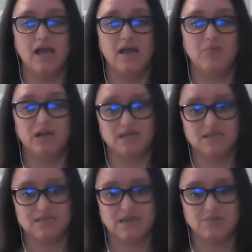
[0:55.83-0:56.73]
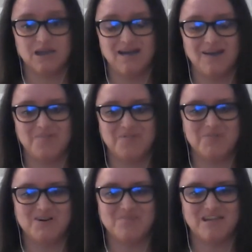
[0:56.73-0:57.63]
But at the same time, you want
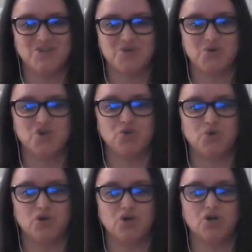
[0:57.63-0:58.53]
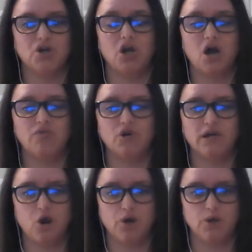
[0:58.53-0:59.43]
to make sure you're covering
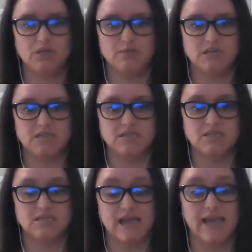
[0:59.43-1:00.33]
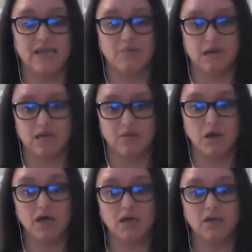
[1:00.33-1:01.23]
all your expenses and making
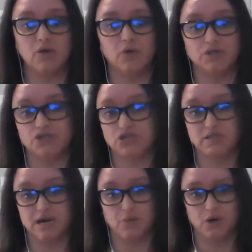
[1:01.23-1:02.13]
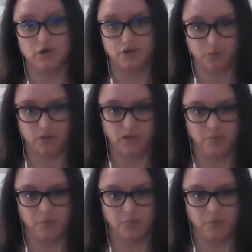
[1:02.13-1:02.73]
money, or it's just not worth doing.